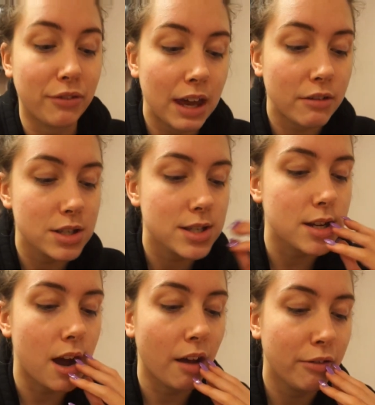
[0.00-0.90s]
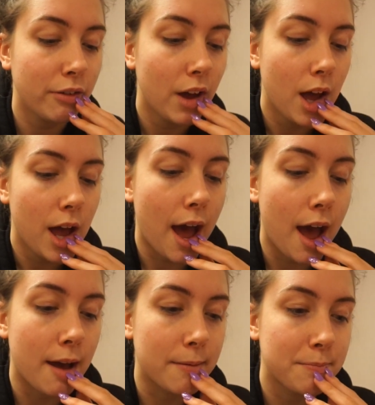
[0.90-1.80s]
fear and stuff.
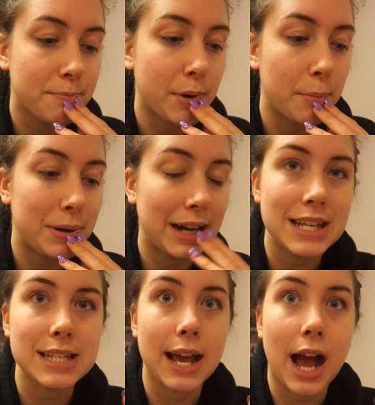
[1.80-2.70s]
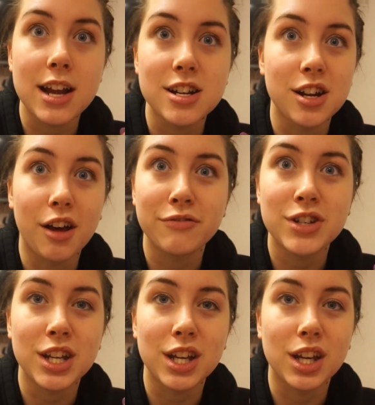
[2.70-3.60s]
But please, like, I'd love
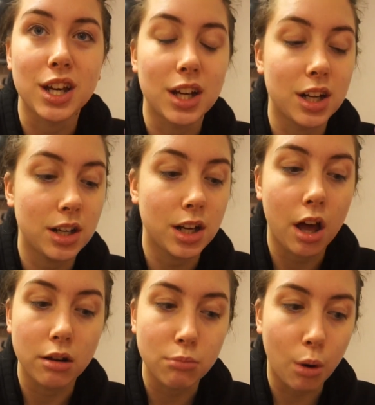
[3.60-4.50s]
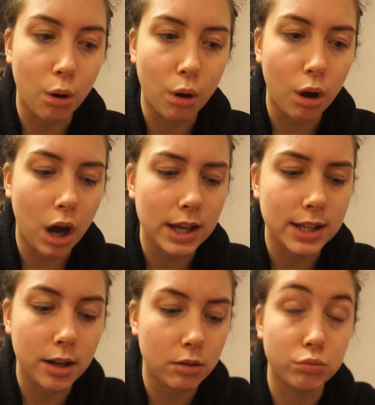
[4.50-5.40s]
to learn more.
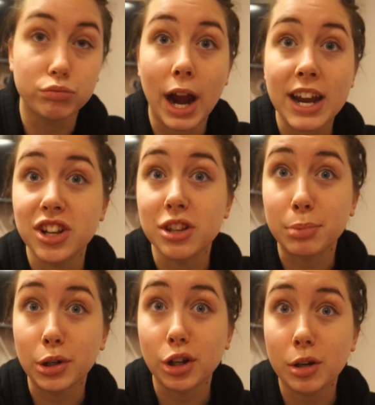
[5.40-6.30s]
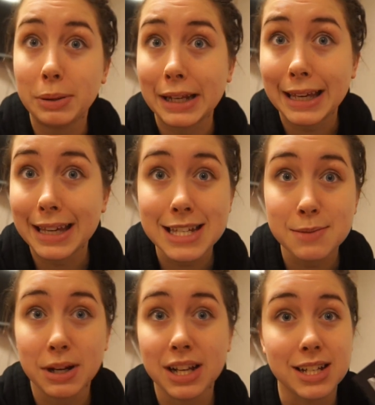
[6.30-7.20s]
I'll write another book, please,
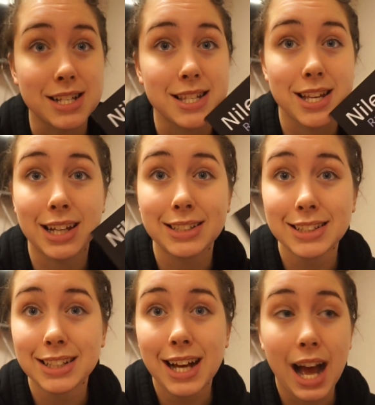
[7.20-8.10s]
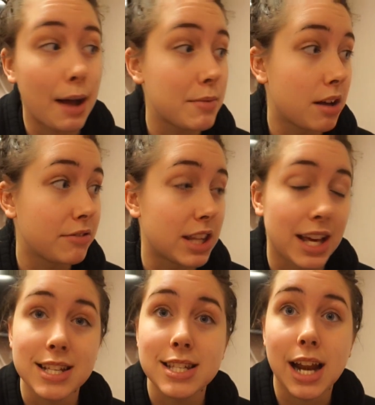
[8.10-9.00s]
because I'm loving
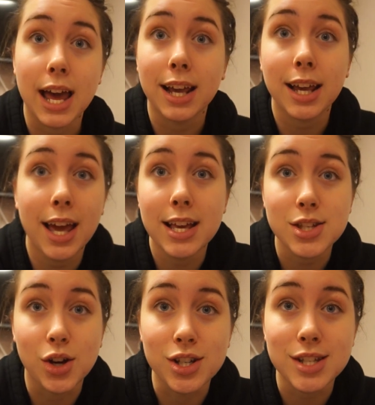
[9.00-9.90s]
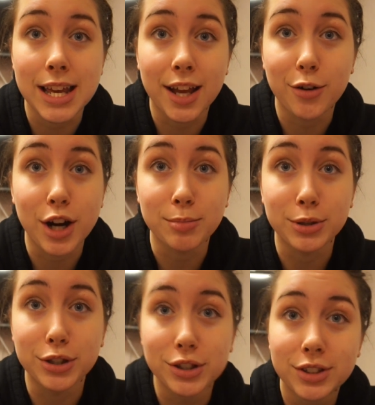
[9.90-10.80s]
this. Like, it's honestly
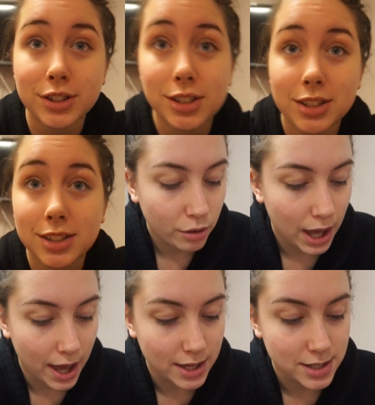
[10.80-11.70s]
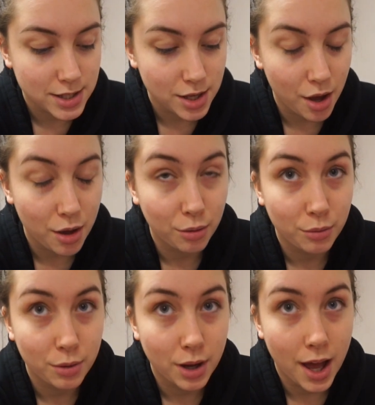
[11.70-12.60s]
incredible. Okay,
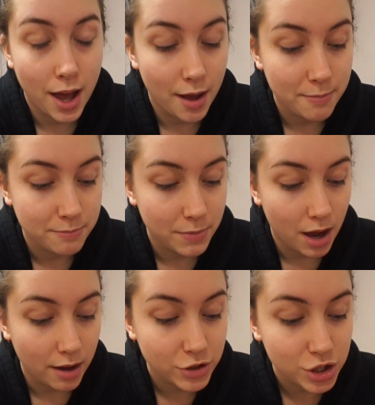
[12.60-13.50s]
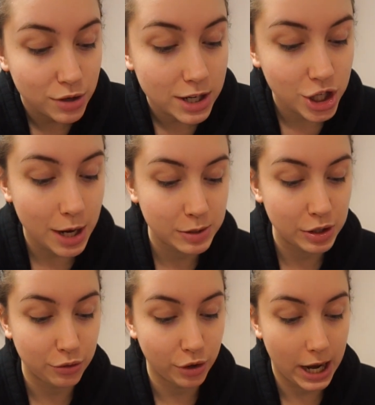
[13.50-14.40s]
so I've just read chapter
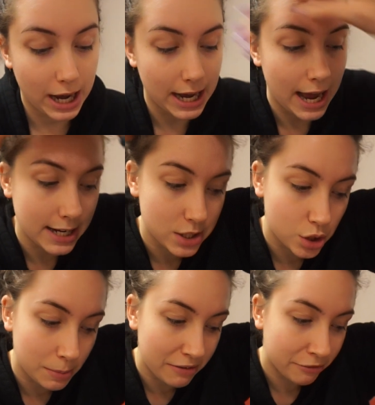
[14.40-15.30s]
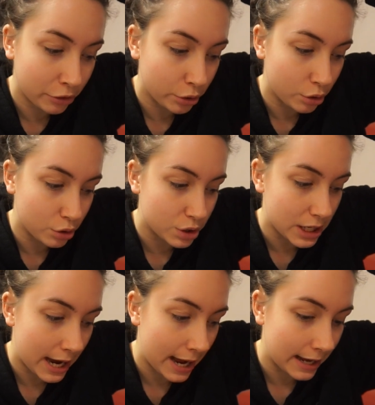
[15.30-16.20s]
3, and it's all about food
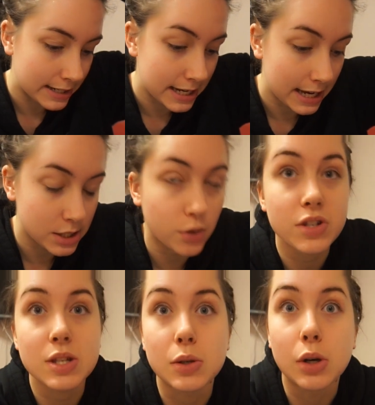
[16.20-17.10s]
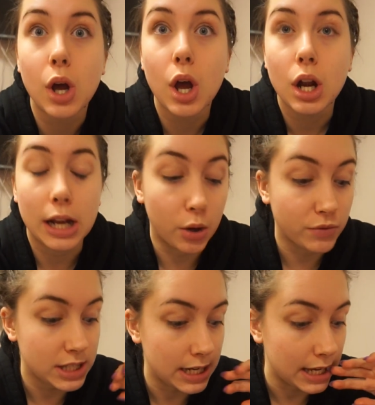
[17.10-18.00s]
and his
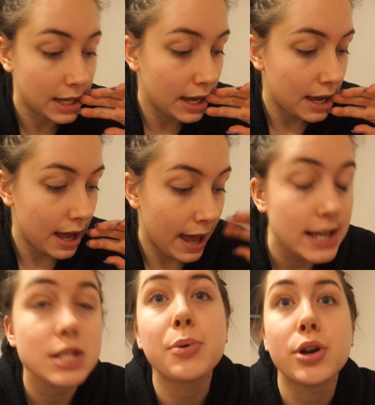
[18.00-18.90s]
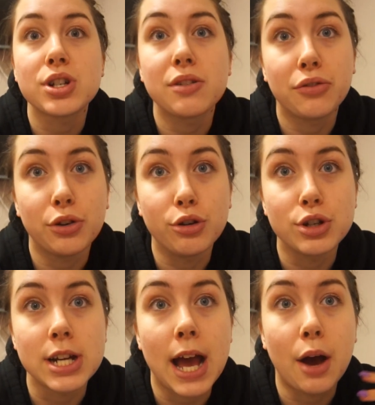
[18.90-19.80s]
obviously his approach to
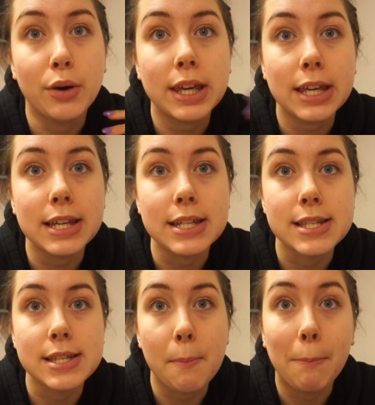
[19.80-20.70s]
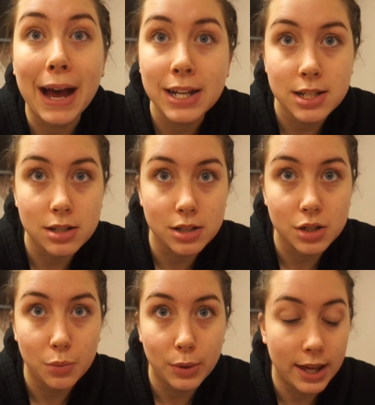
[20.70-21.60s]
food and how he's
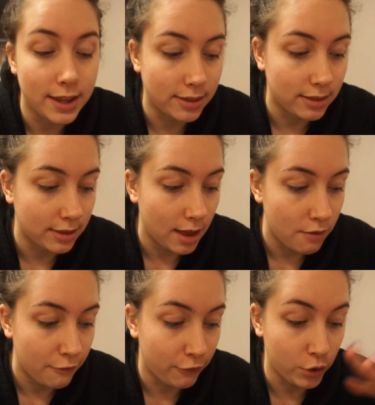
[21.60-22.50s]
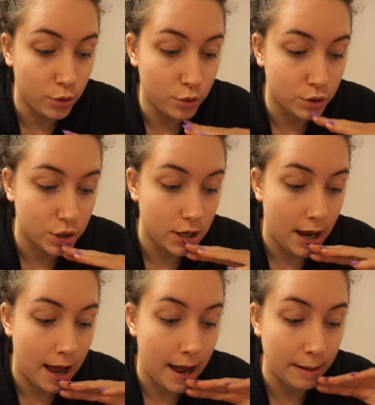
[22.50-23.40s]
battled with food
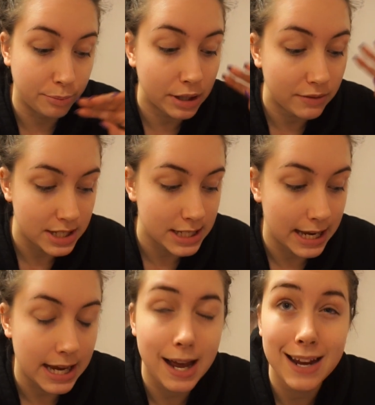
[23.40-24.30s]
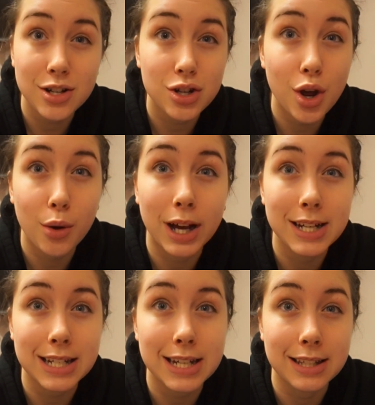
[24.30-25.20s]
previously. And I had no
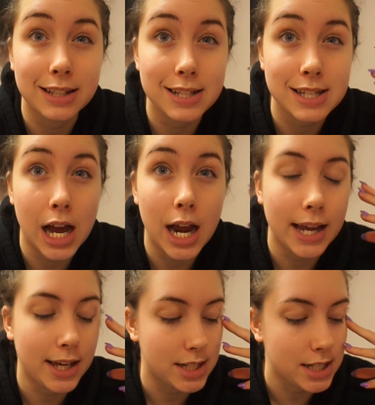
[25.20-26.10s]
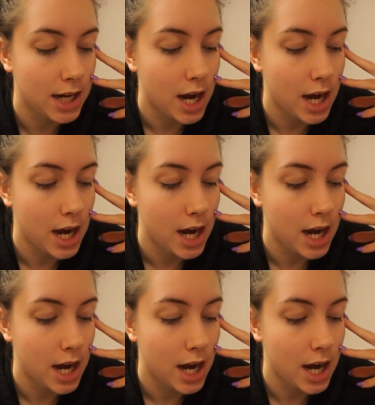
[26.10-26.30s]
idea that this guy had